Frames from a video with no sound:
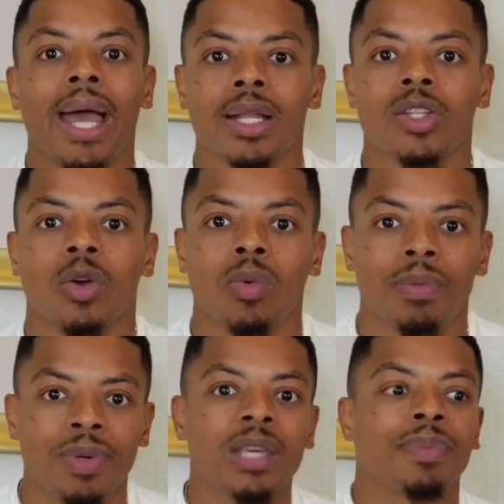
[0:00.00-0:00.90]
that, so
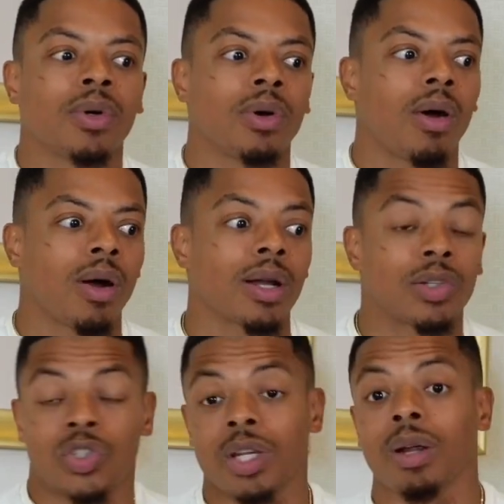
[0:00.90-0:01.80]
when people
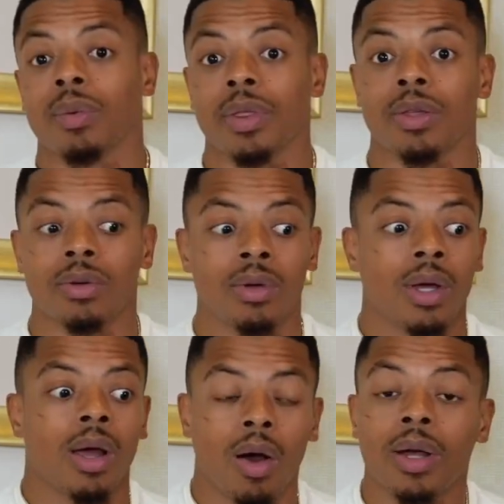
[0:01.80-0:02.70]
are sharing with you,
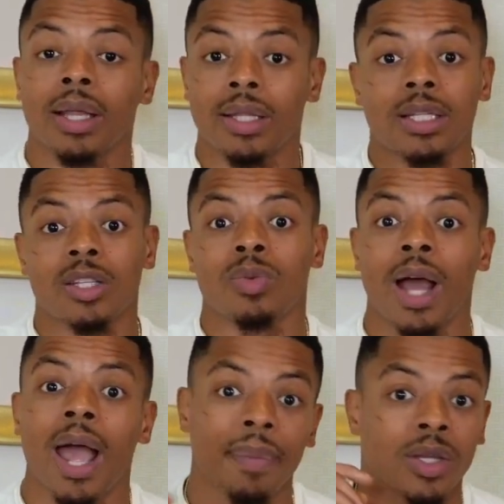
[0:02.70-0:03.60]
okay, this is
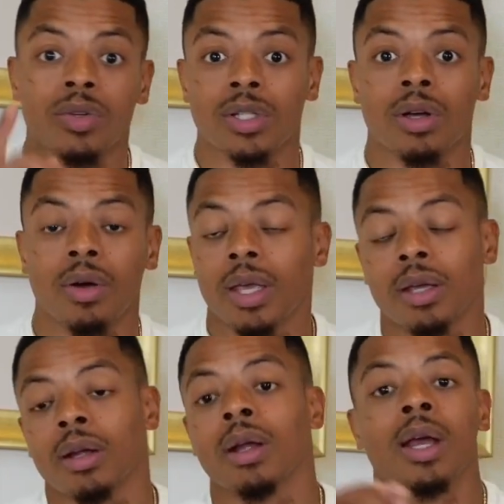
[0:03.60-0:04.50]
what happened, you should go
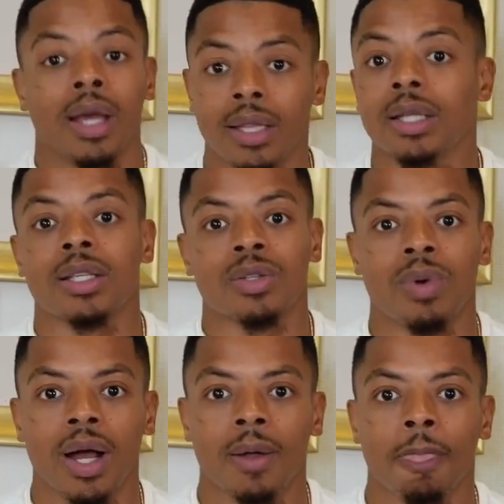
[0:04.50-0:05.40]
here, and this is
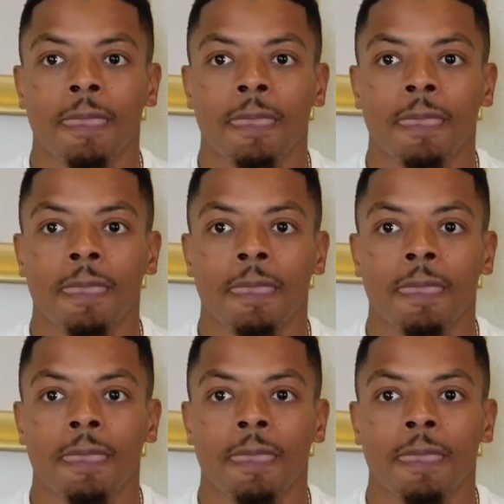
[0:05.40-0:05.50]
why.